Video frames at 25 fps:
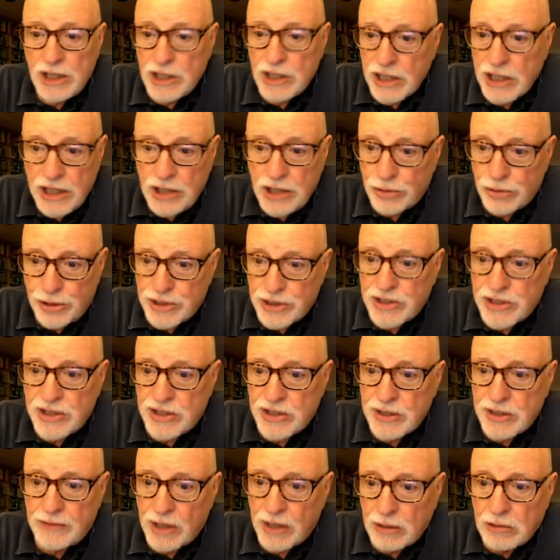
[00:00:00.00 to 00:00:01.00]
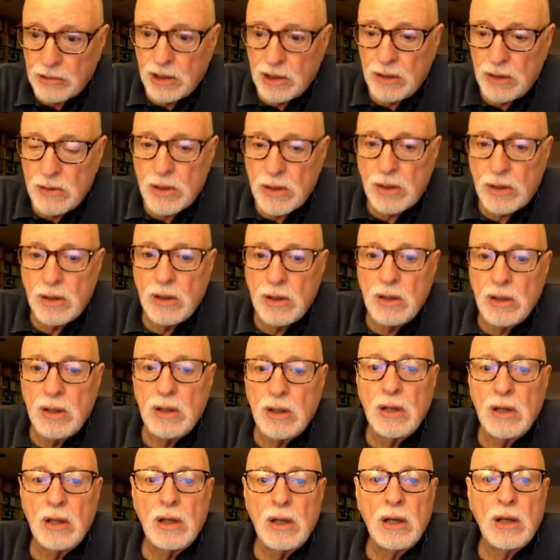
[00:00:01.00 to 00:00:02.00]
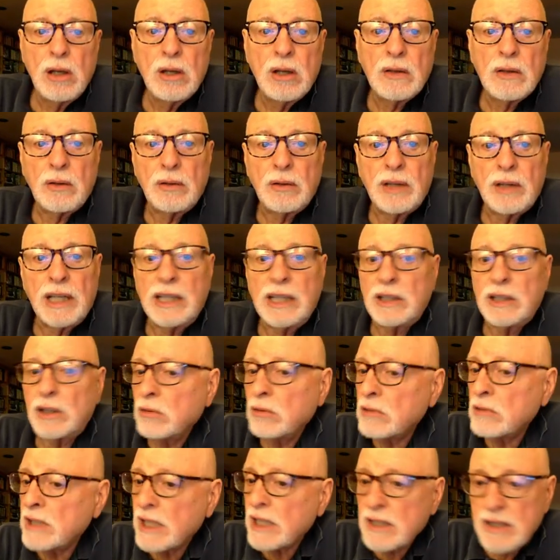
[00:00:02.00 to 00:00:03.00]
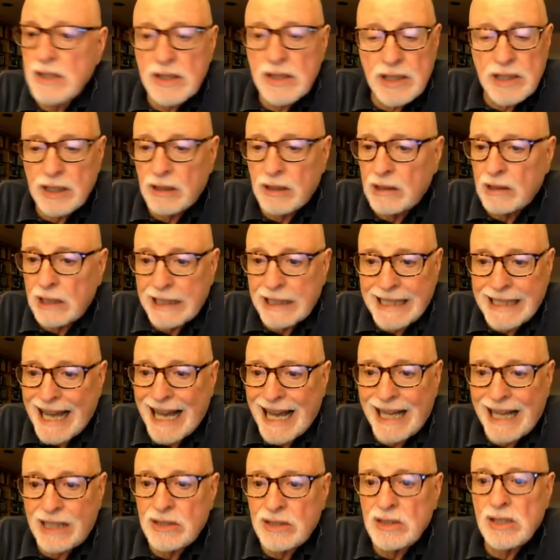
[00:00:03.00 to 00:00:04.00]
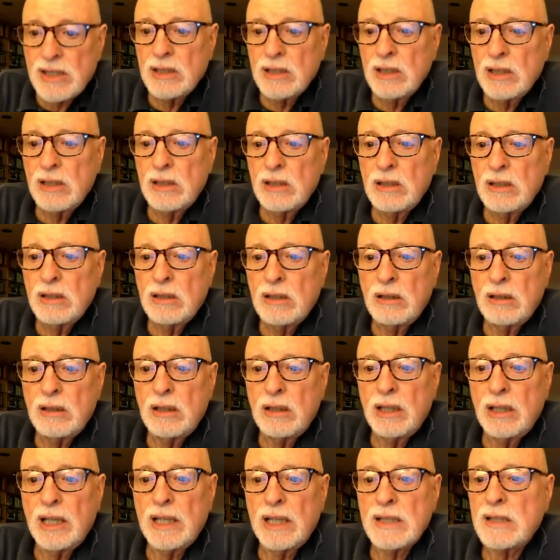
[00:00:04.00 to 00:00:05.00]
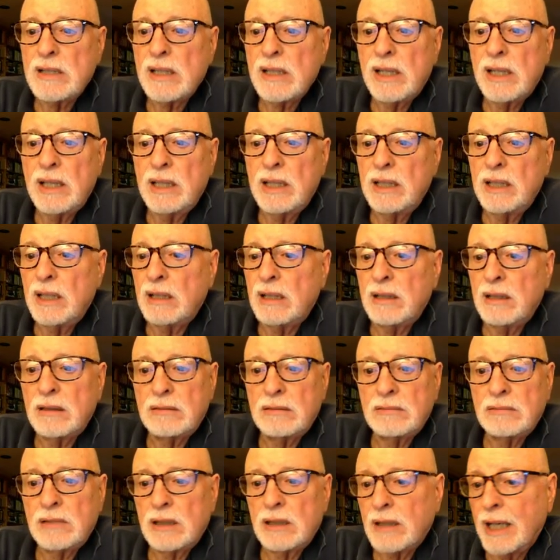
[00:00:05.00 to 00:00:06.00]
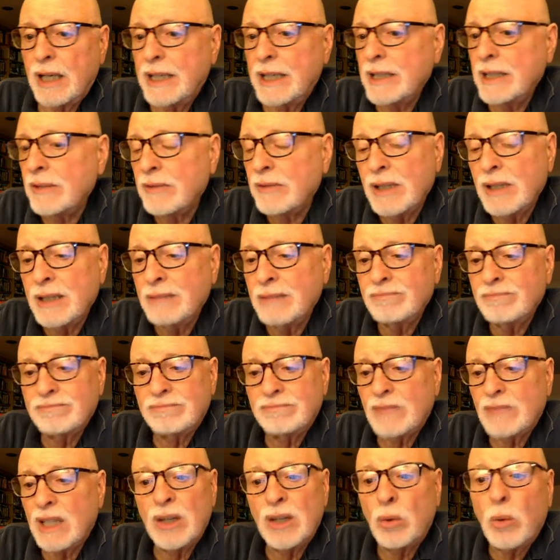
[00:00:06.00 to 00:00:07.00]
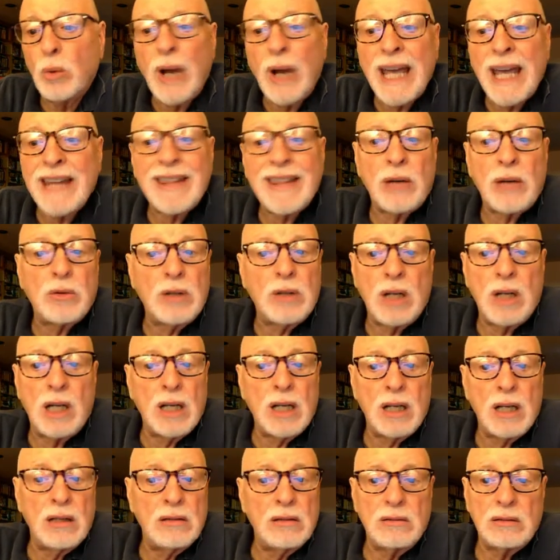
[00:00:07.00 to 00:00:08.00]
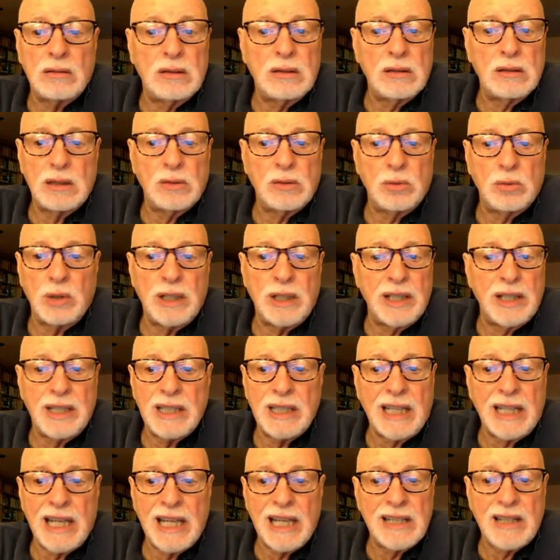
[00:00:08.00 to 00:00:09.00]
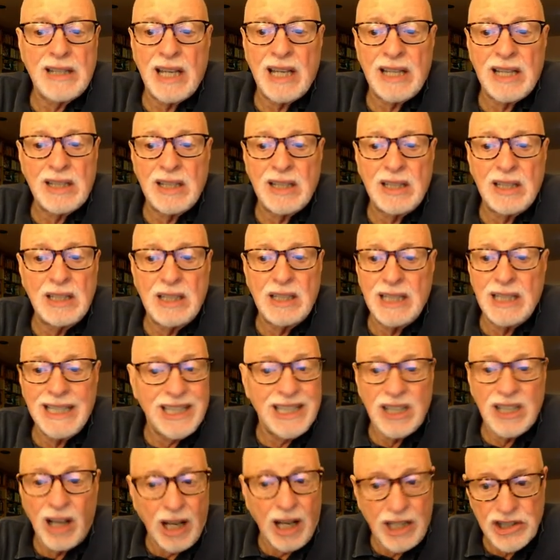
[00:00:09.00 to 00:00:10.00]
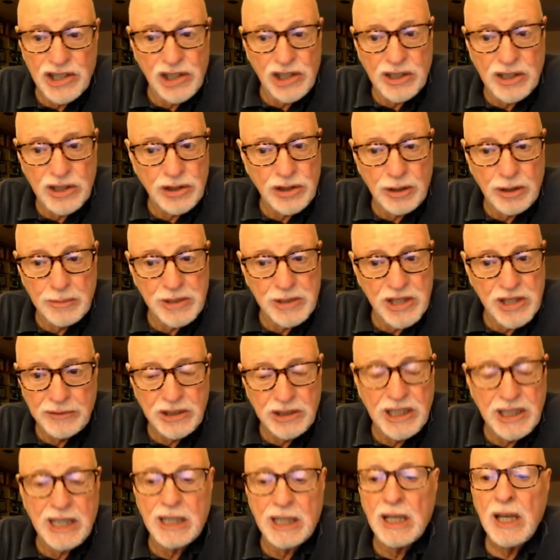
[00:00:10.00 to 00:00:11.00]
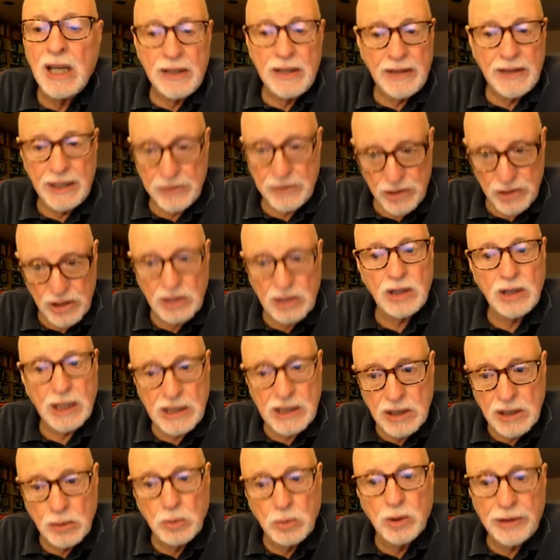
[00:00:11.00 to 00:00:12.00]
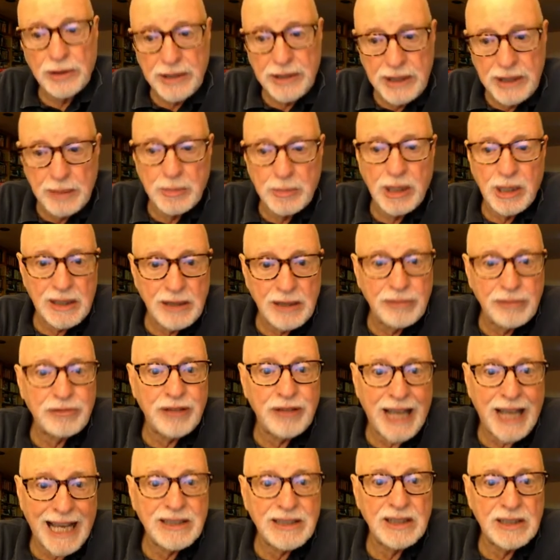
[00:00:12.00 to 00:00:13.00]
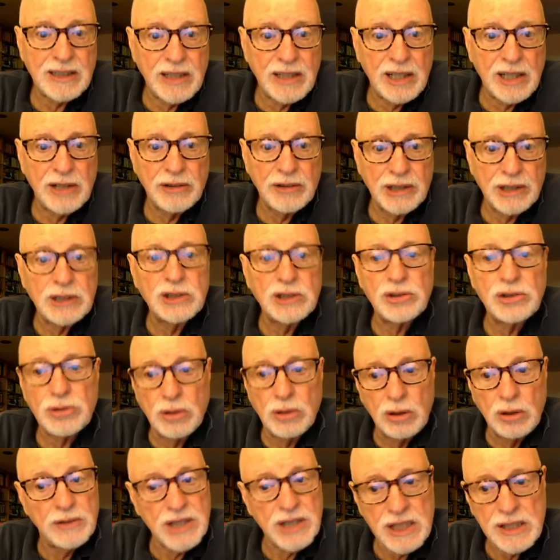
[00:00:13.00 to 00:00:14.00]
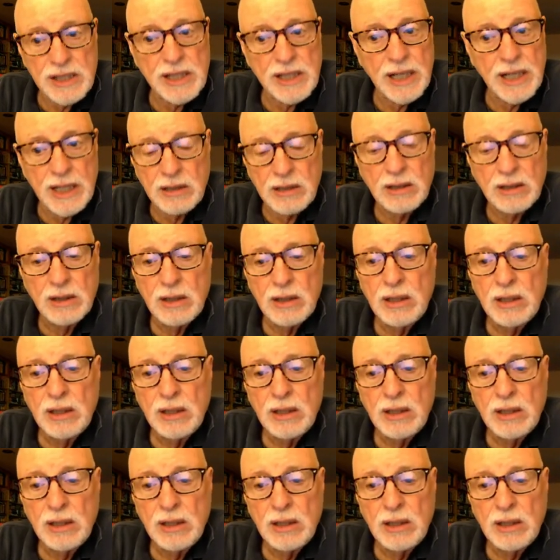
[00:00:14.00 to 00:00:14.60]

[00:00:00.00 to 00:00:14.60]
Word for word: interests of their own. So they don't necessarily act as a uh, kind of a, in a way that uh, would indicate that the ideology determines everything. They've still got to worry about the fact that they are in control of a state.